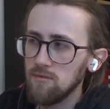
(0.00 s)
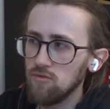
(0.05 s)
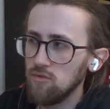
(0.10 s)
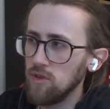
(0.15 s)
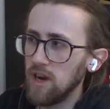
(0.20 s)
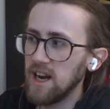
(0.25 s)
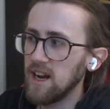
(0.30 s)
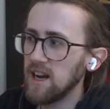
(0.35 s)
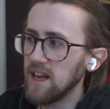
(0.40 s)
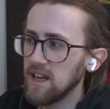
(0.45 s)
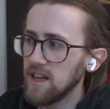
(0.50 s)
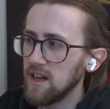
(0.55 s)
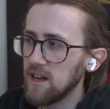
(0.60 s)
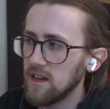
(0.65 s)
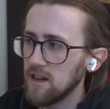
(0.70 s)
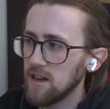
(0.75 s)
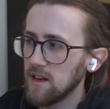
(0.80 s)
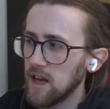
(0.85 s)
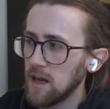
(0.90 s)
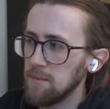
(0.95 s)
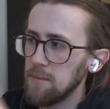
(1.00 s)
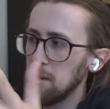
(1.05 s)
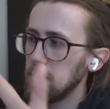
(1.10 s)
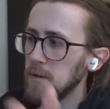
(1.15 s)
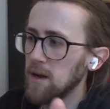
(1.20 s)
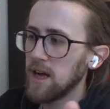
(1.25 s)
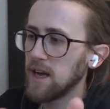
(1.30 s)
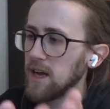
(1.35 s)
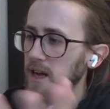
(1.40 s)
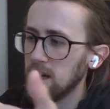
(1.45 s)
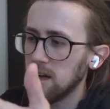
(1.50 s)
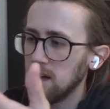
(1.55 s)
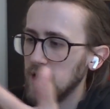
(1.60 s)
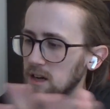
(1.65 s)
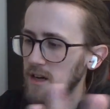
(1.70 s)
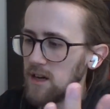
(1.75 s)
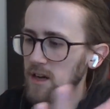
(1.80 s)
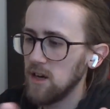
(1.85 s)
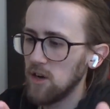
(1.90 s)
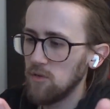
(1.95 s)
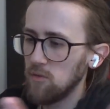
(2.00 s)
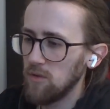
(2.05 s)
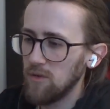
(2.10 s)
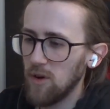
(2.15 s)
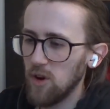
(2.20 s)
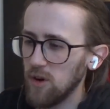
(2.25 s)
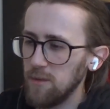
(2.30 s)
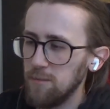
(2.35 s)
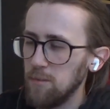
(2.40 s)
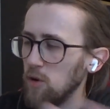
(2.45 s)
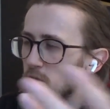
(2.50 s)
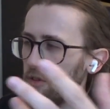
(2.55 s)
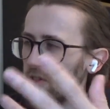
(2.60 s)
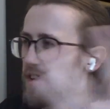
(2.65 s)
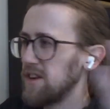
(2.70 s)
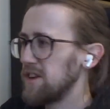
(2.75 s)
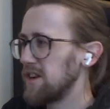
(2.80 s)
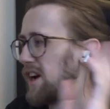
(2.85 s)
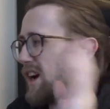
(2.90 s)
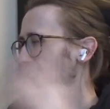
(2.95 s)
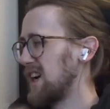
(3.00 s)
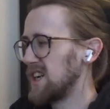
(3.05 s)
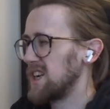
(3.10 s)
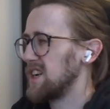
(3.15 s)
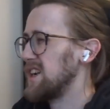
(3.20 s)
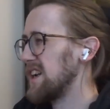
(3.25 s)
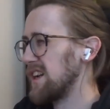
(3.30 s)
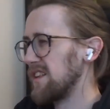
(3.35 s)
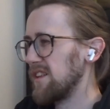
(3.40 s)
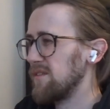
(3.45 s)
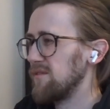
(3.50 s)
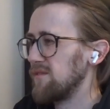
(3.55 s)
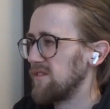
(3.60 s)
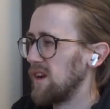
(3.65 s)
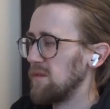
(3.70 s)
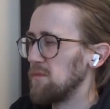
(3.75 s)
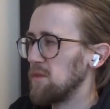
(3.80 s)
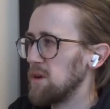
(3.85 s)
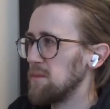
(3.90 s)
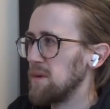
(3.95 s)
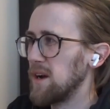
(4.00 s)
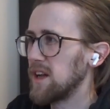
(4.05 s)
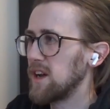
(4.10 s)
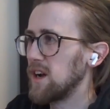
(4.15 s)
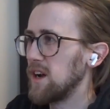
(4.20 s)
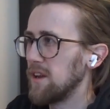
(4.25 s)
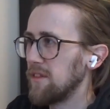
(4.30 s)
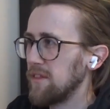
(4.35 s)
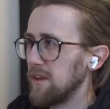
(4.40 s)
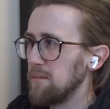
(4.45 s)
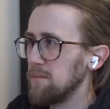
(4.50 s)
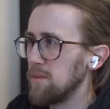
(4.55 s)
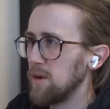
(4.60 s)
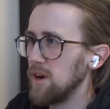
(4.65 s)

Really? Like maybe like unimportant things you go, actually no, don't don't worry about it kind of thing.